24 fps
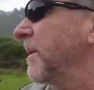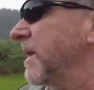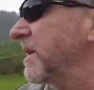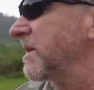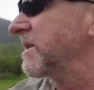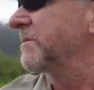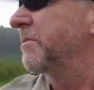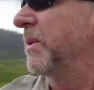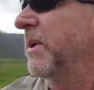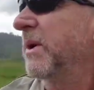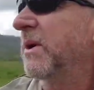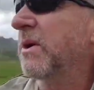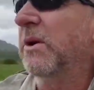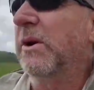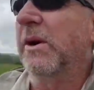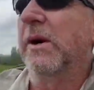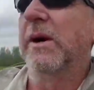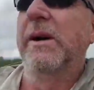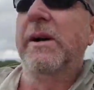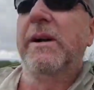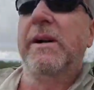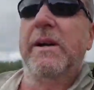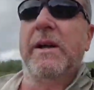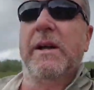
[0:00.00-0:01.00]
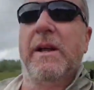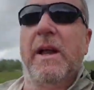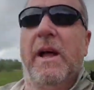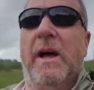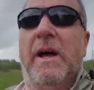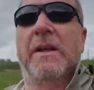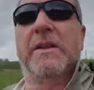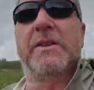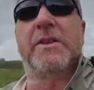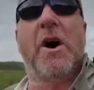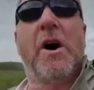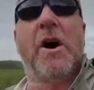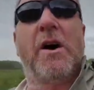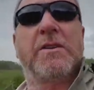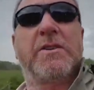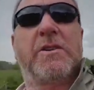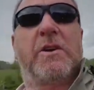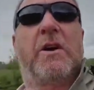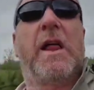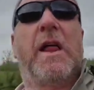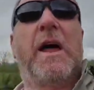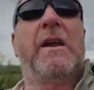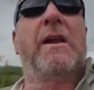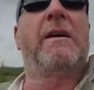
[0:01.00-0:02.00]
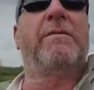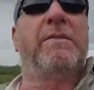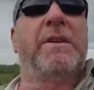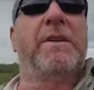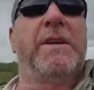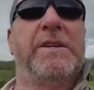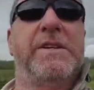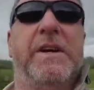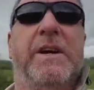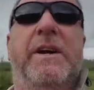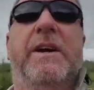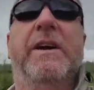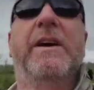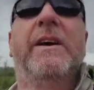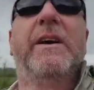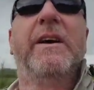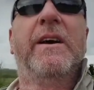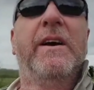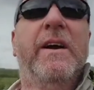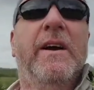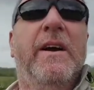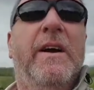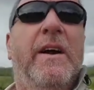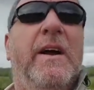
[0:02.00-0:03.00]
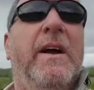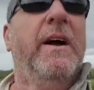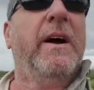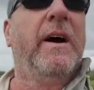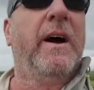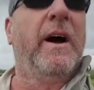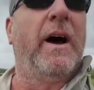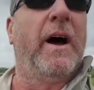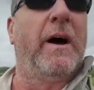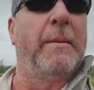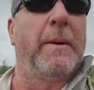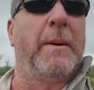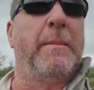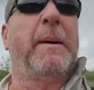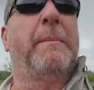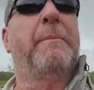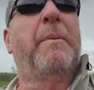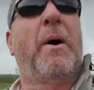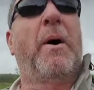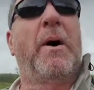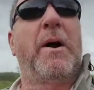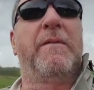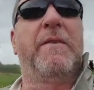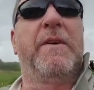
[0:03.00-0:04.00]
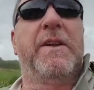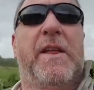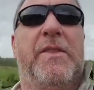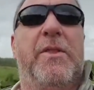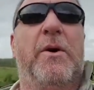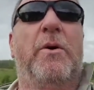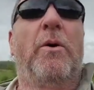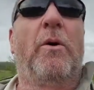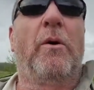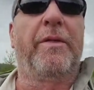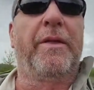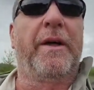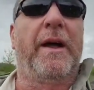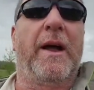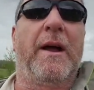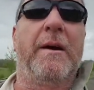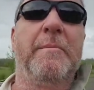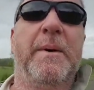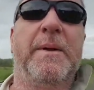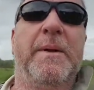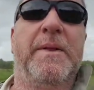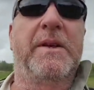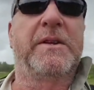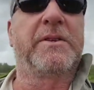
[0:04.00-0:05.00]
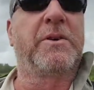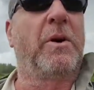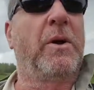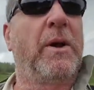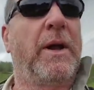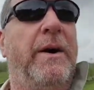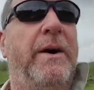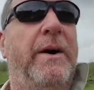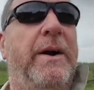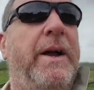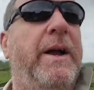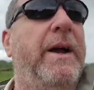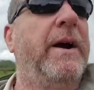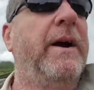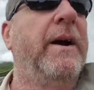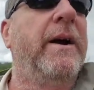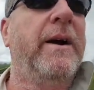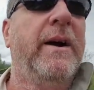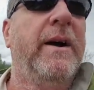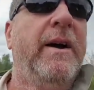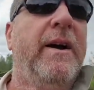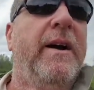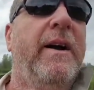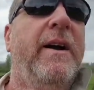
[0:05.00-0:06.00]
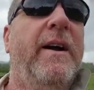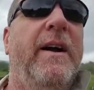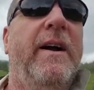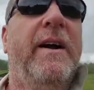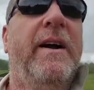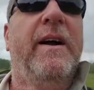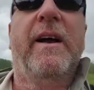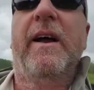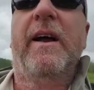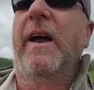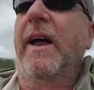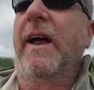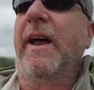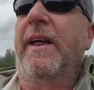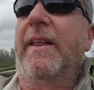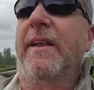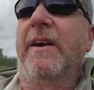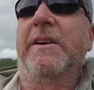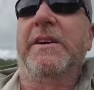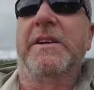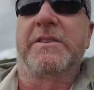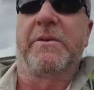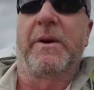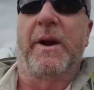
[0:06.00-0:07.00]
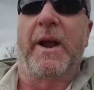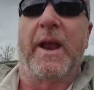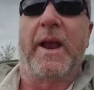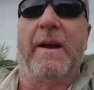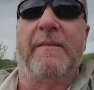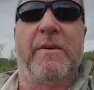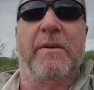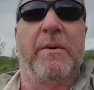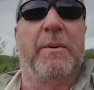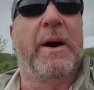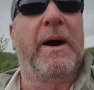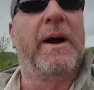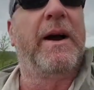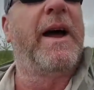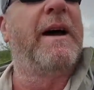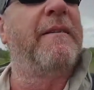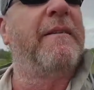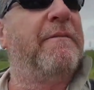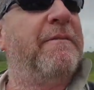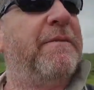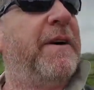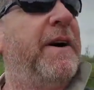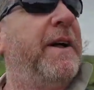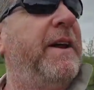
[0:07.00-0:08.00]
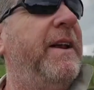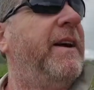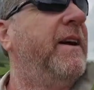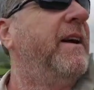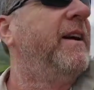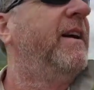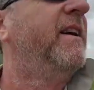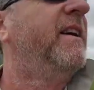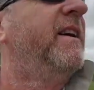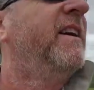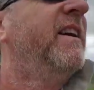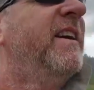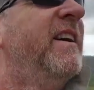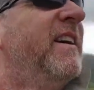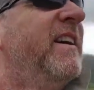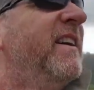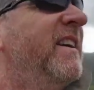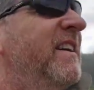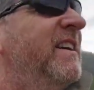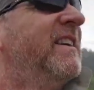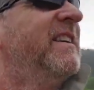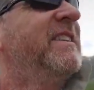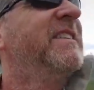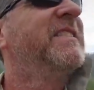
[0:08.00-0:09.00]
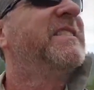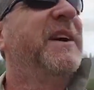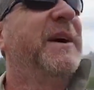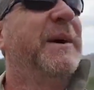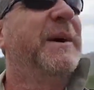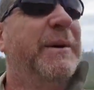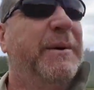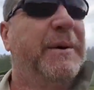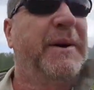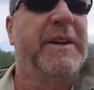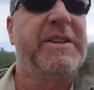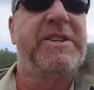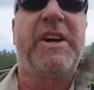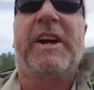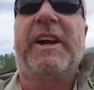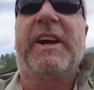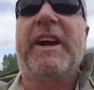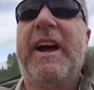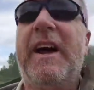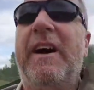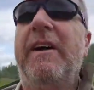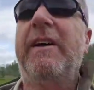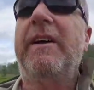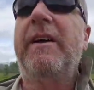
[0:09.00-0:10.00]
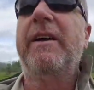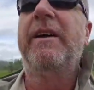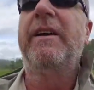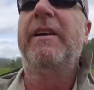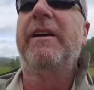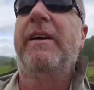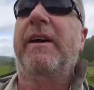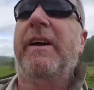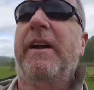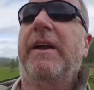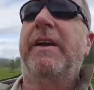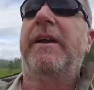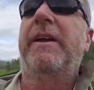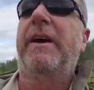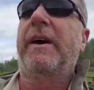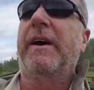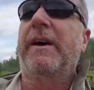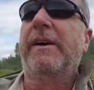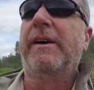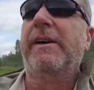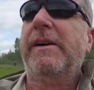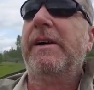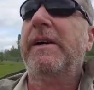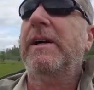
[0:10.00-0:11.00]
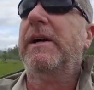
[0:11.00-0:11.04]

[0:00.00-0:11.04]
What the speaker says: this is pretty cool. Dogs are allowed off leash here, and a big part of it, not the whole thing, but this whole area here. And they're just running everywhere, having fun. So I'm gonna check it out. And